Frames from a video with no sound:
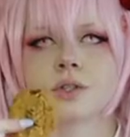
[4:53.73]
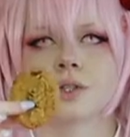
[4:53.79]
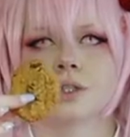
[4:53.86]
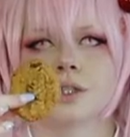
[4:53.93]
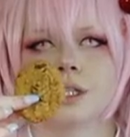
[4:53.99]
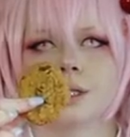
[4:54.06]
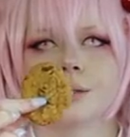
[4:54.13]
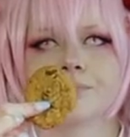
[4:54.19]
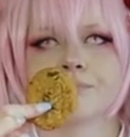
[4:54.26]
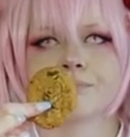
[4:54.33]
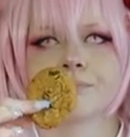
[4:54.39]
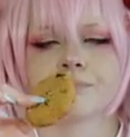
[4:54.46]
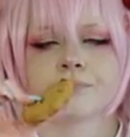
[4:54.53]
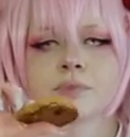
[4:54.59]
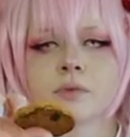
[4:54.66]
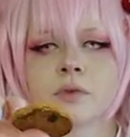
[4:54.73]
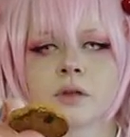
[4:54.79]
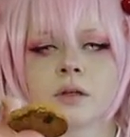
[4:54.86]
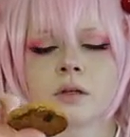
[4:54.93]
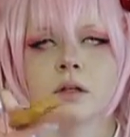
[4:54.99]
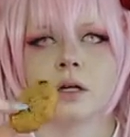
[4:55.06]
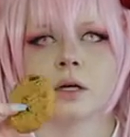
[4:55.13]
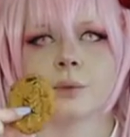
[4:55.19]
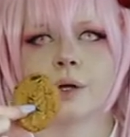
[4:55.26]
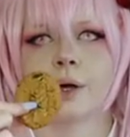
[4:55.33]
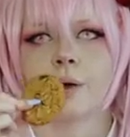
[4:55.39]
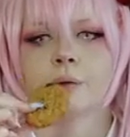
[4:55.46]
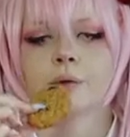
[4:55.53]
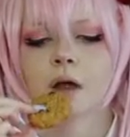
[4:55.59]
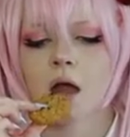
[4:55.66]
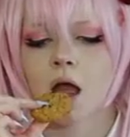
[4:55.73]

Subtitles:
the cookie. Here we go.